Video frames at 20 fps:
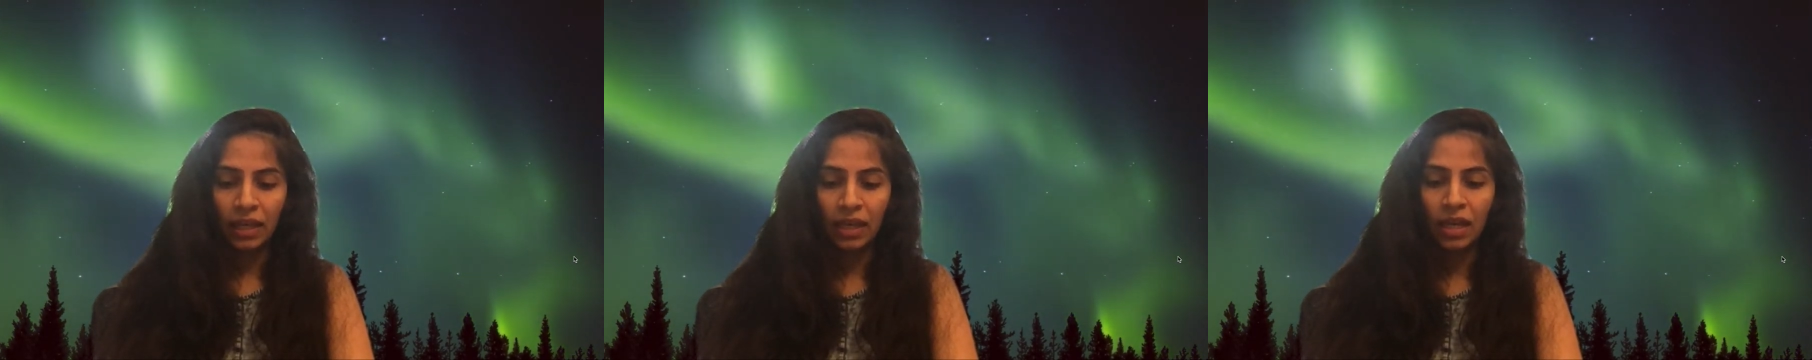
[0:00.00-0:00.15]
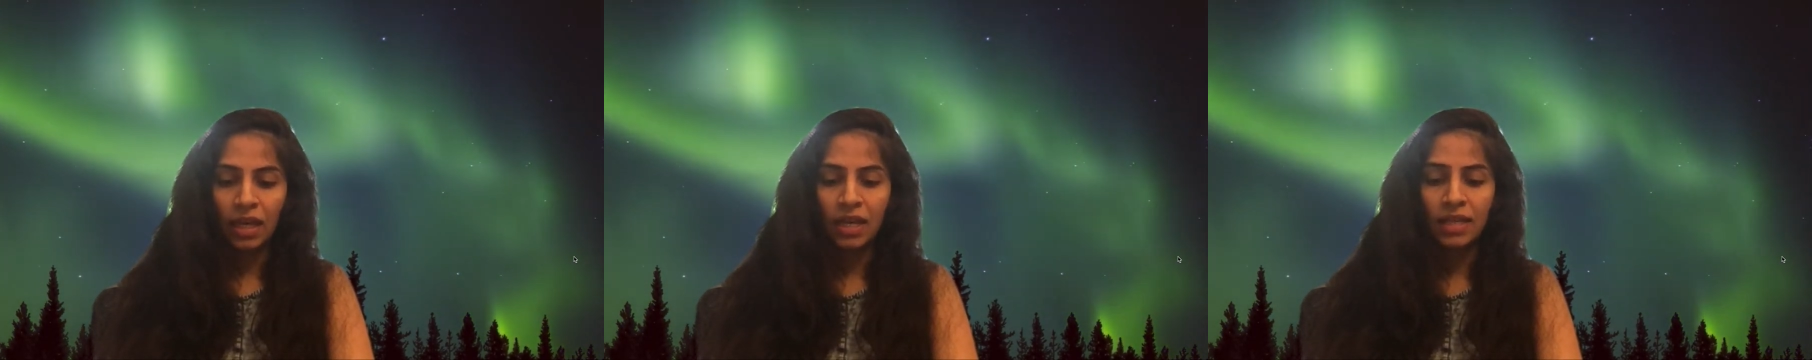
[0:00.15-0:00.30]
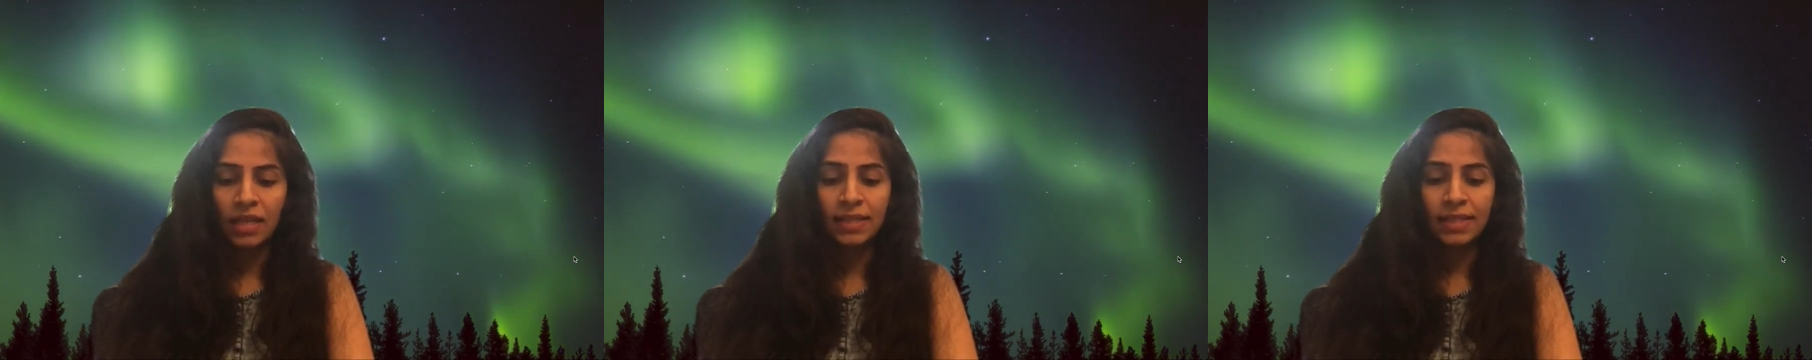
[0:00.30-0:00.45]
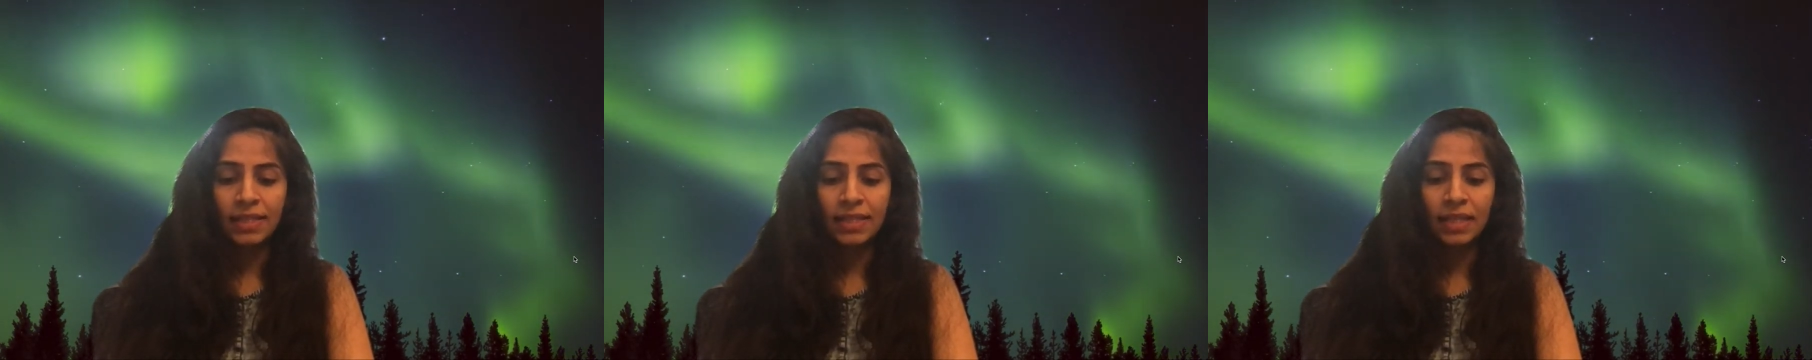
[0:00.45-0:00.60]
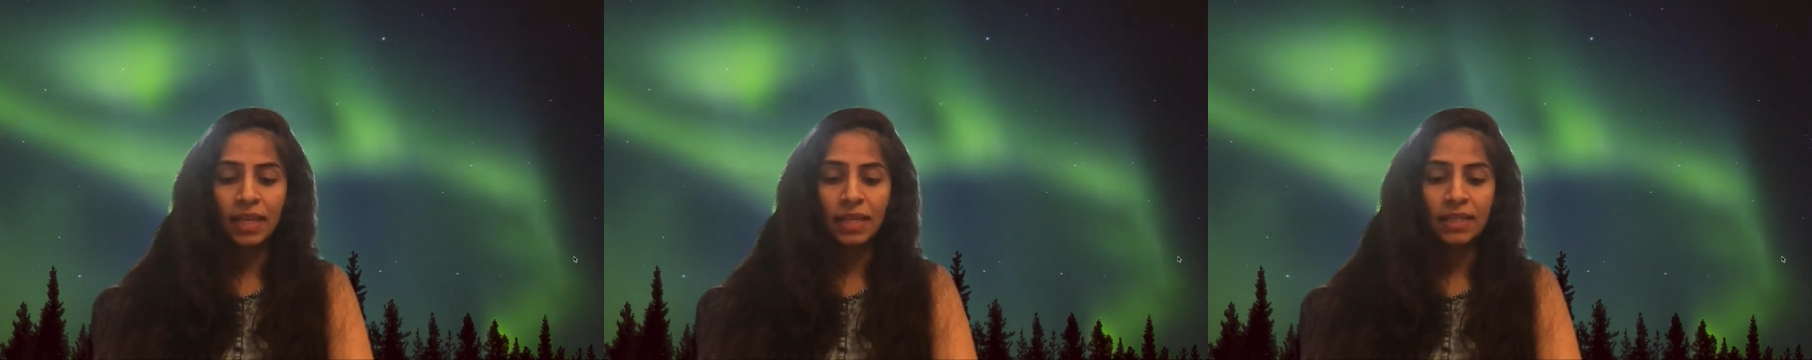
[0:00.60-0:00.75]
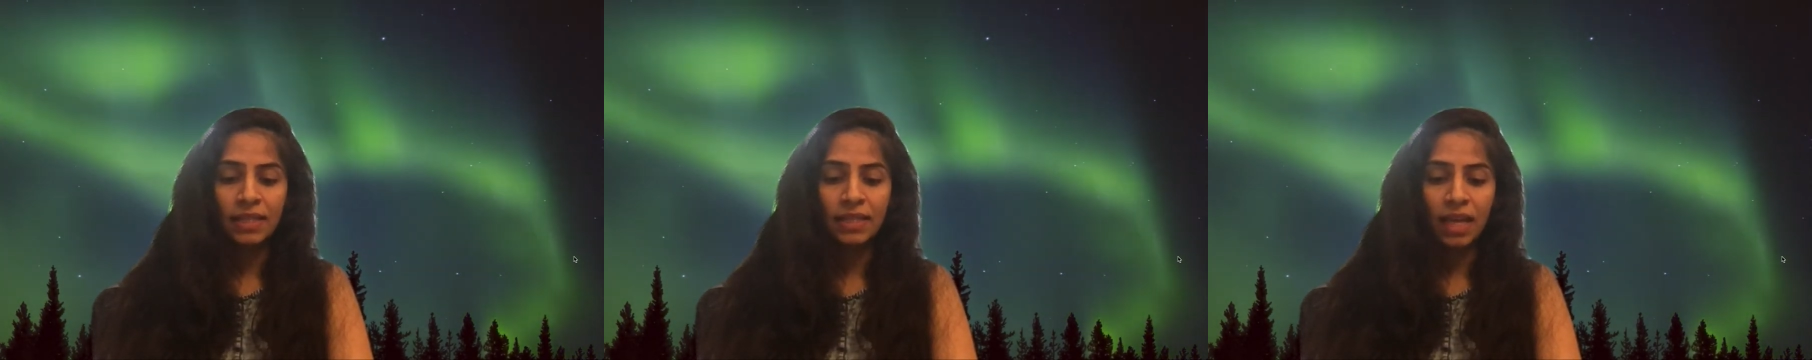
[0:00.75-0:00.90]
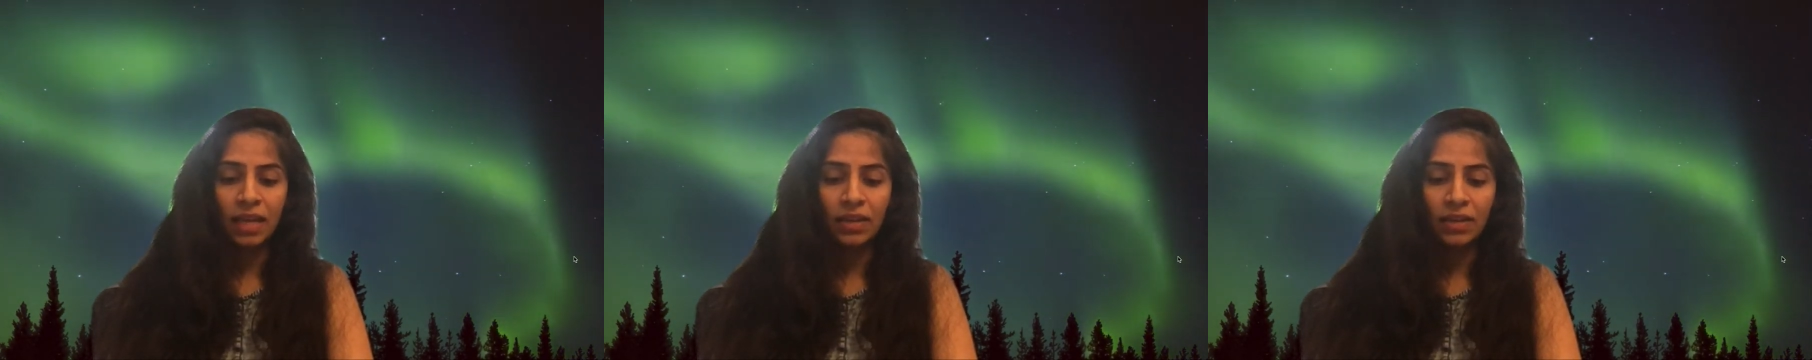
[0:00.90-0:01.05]
his sons
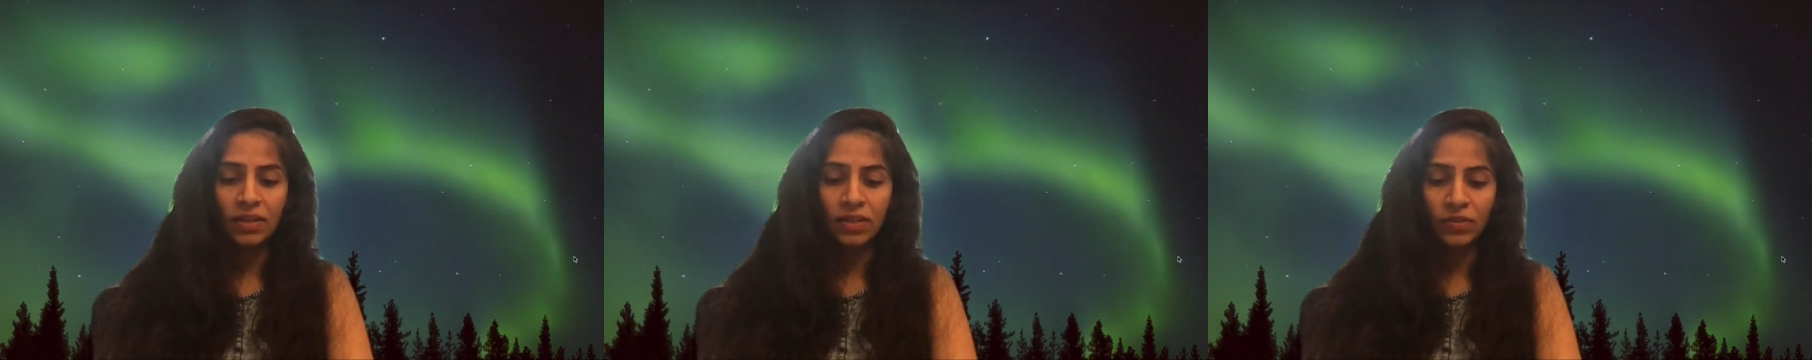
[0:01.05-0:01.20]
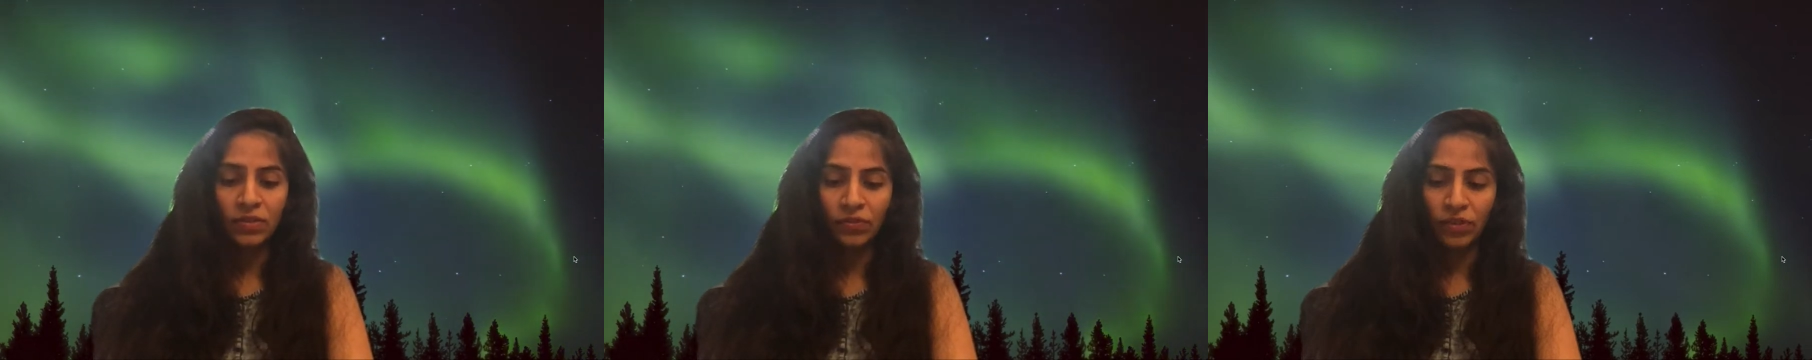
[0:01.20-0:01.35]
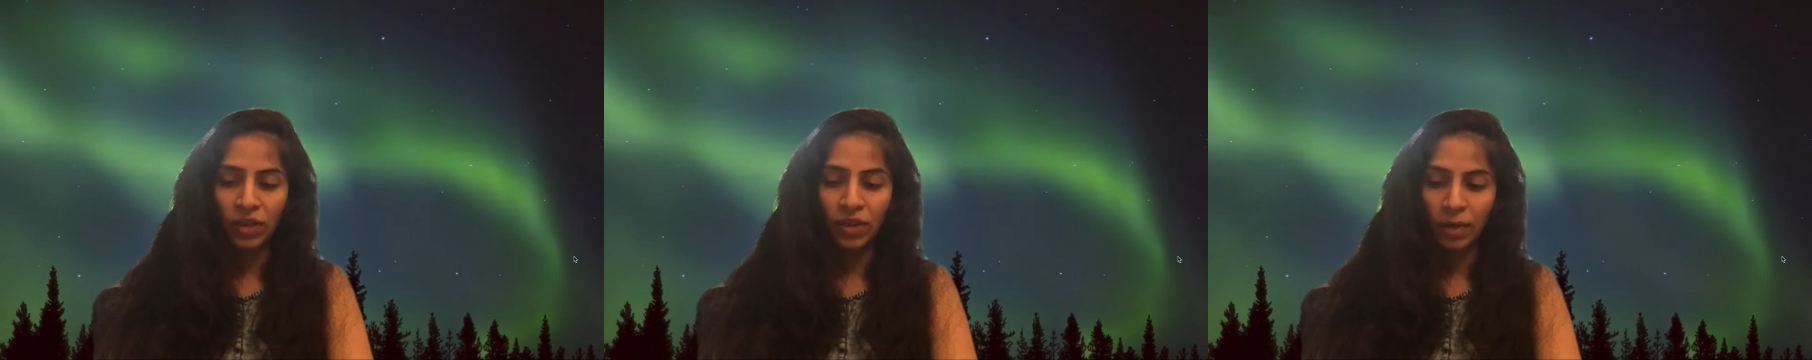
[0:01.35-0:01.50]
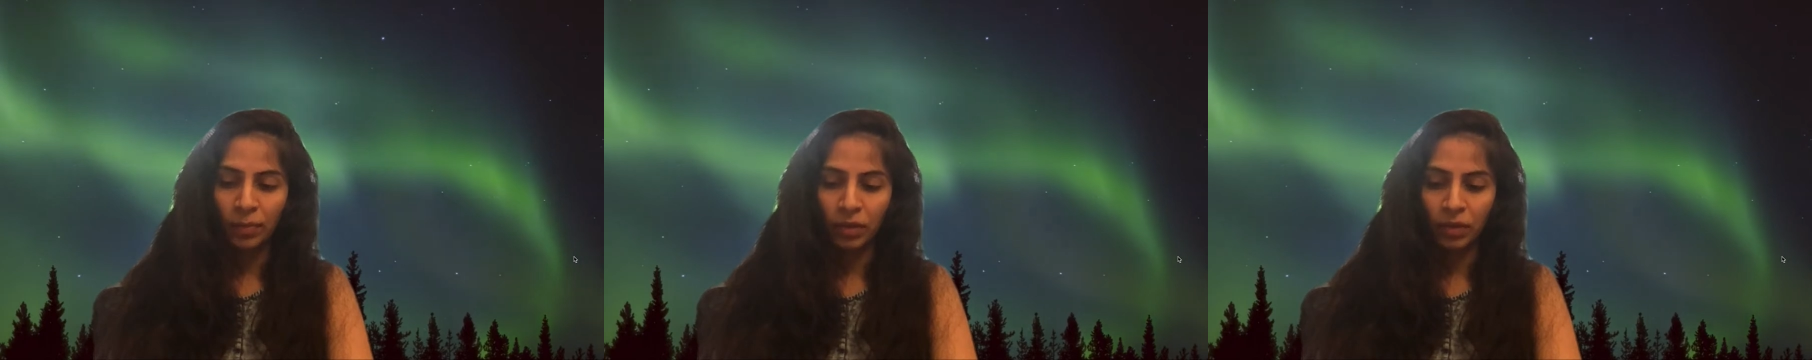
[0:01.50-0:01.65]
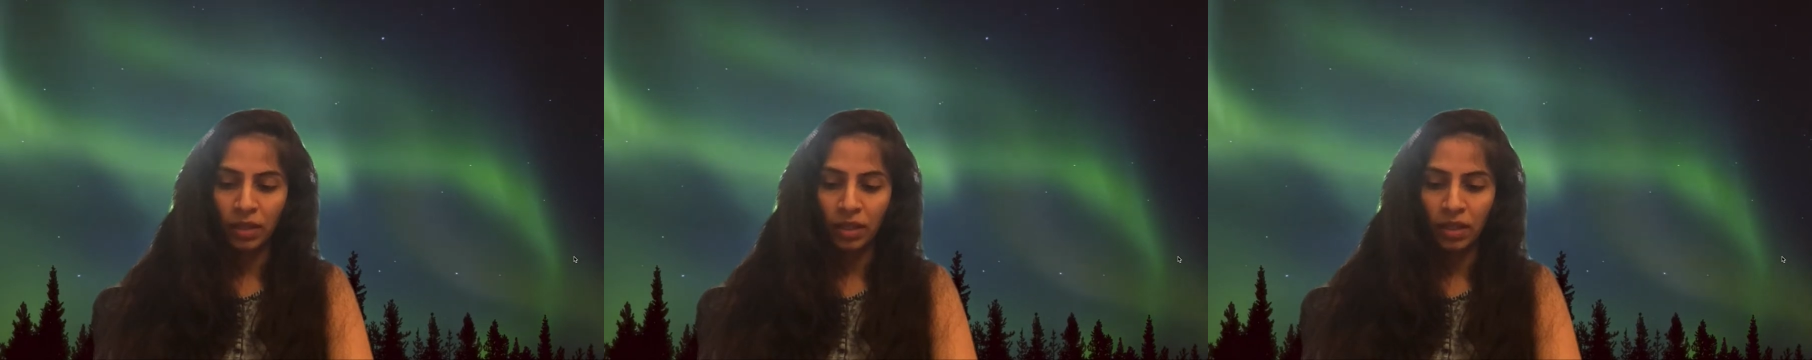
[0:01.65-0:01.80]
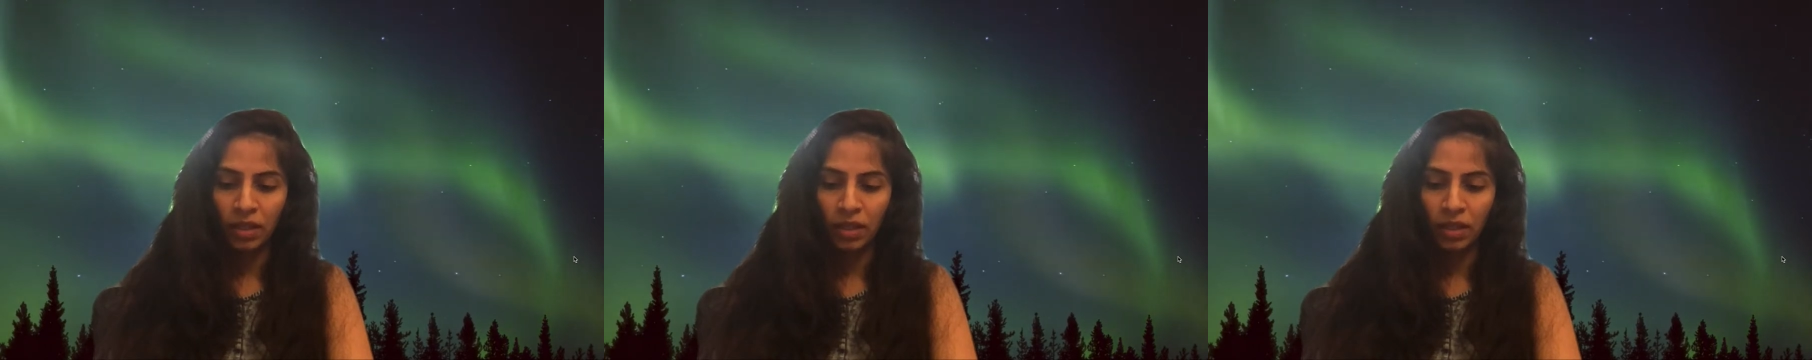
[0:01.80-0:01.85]
and his family,